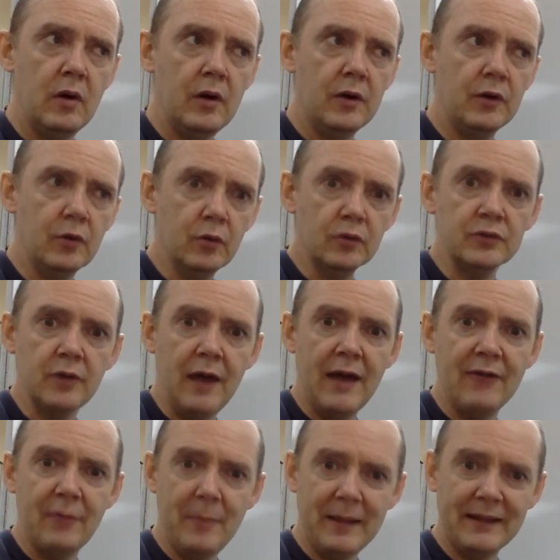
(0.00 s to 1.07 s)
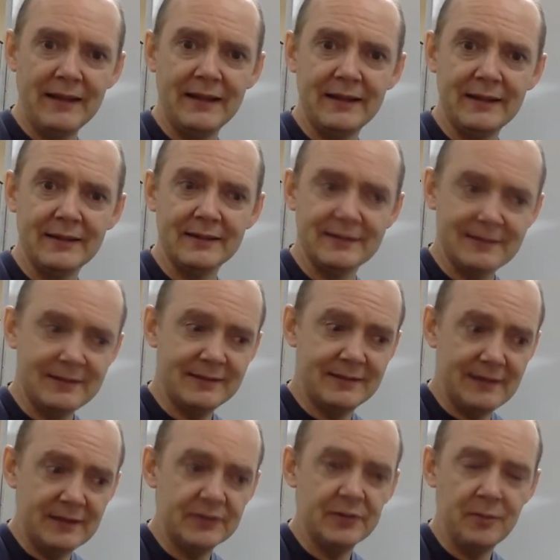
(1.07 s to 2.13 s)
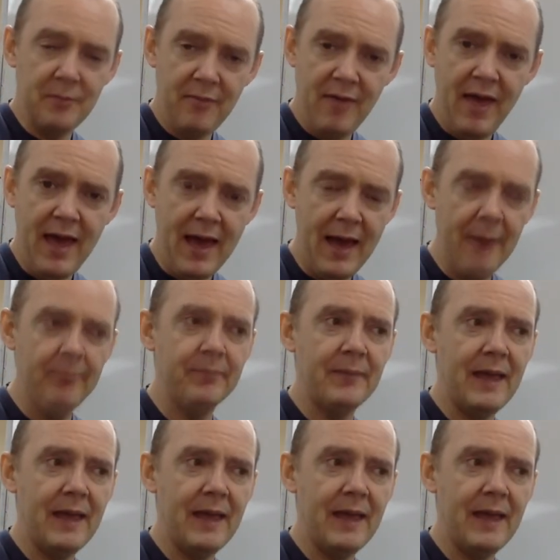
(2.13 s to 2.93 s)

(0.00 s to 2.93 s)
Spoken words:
you also have a magnetic system there,